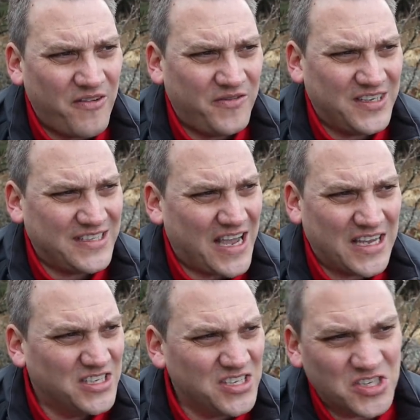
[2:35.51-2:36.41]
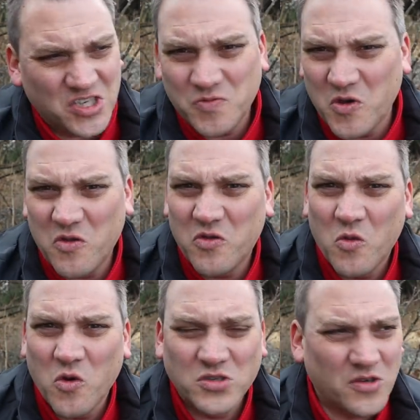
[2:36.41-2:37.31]
50 seconds just to smooth the
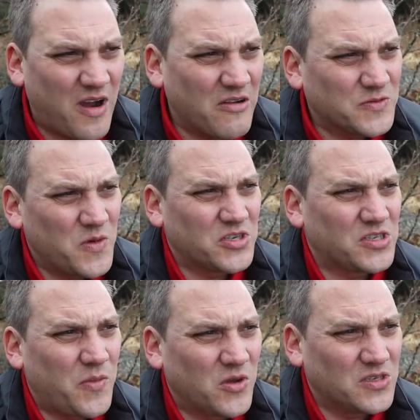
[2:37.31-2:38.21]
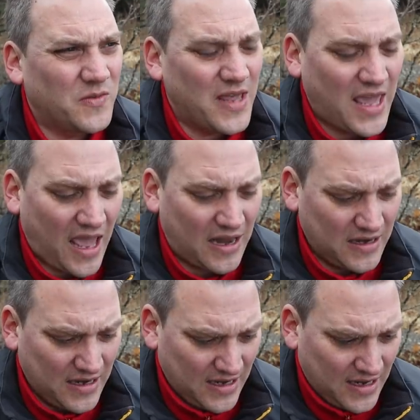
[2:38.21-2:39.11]
water out as much as I possibly can.
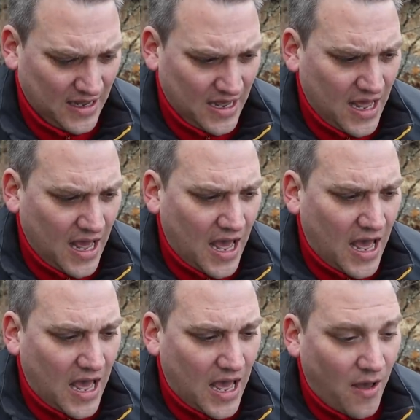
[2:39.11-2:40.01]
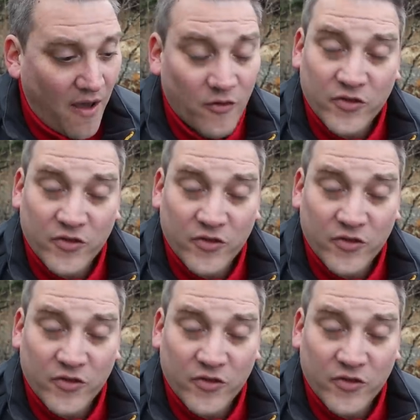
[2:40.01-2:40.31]
I've